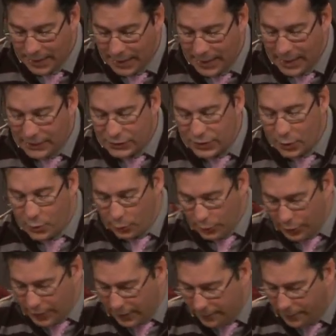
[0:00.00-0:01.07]
And, and so
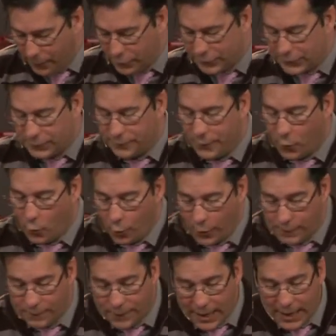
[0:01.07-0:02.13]
look at verses four
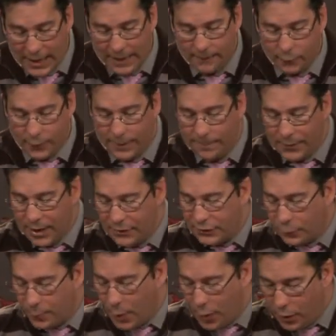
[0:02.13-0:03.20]
and five. When
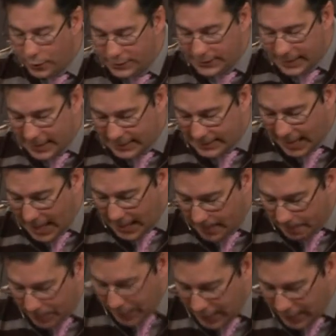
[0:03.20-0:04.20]
so Paul says, hey,